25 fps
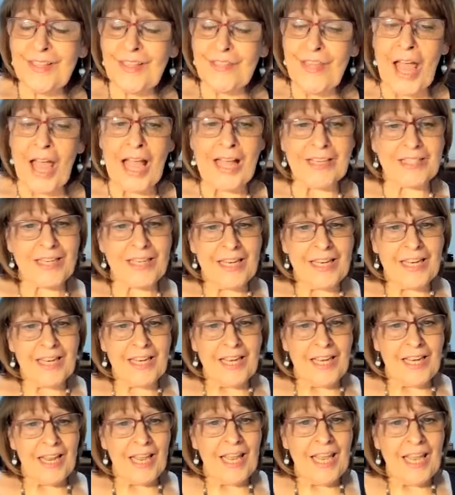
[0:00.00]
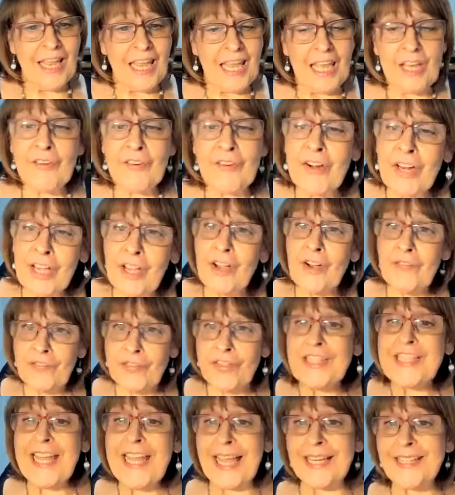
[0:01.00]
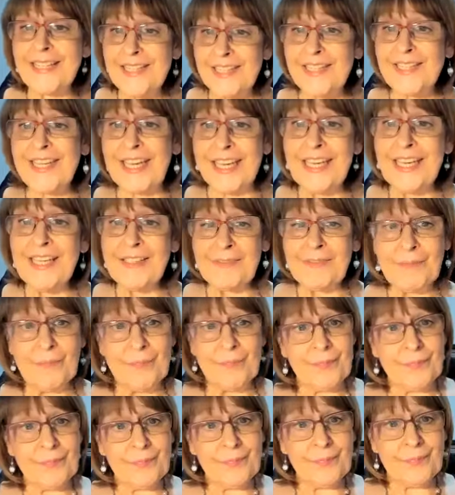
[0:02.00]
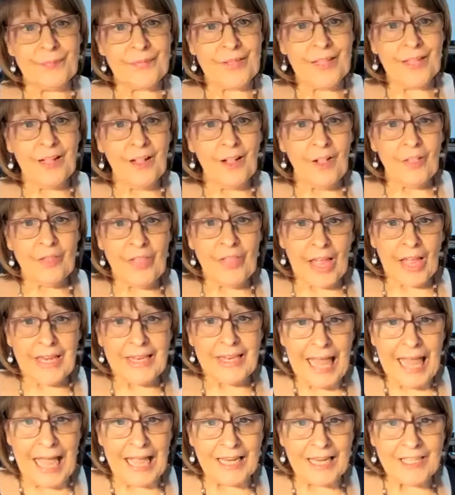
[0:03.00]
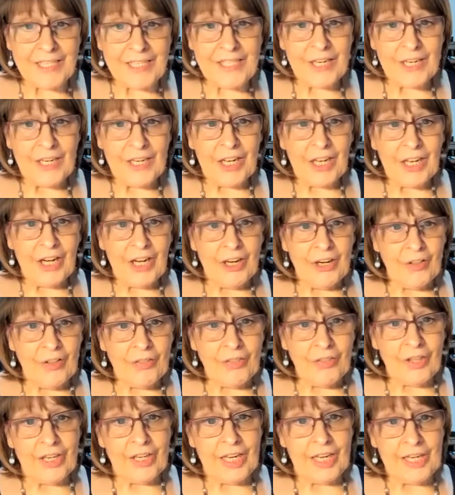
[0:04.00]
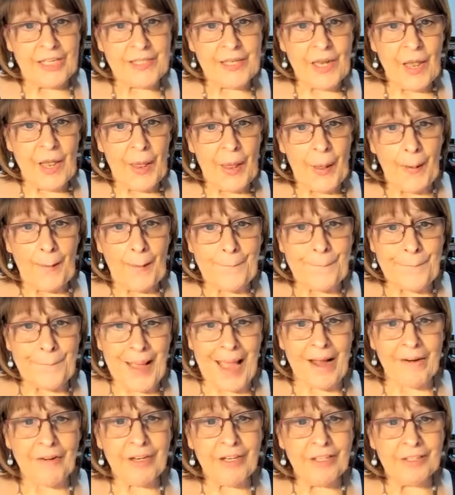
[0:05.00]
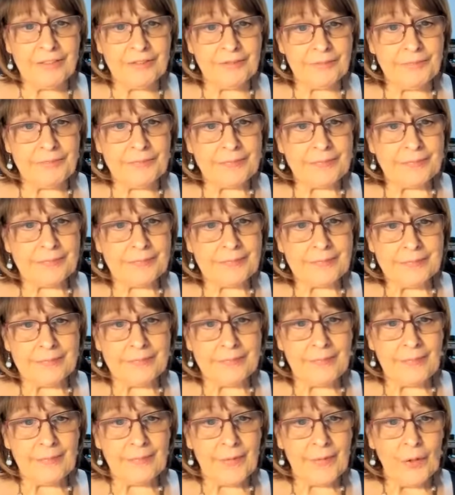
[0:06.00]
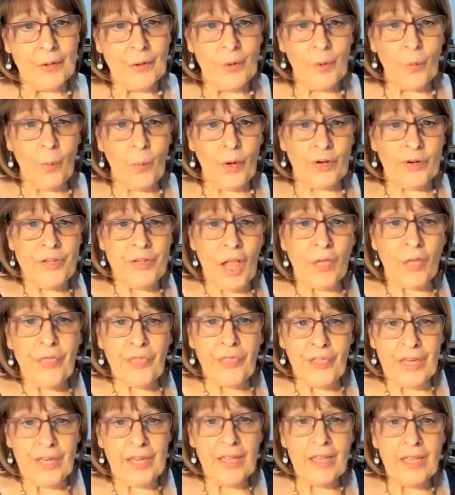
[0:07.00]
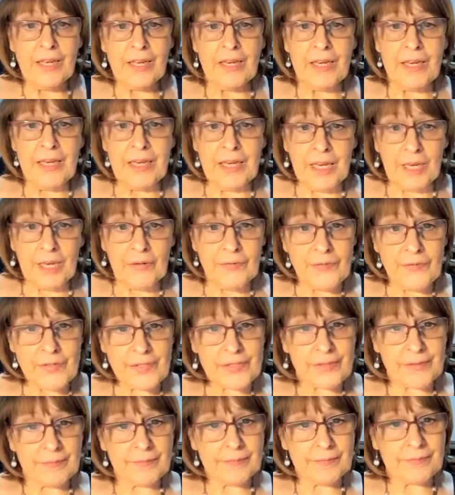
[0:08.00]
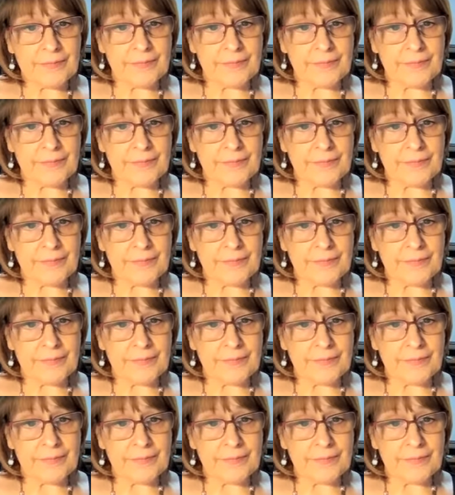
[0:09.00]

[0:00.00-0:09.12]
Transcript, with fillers: that area of the Dead Sea, that land that is barren, where nothing lives.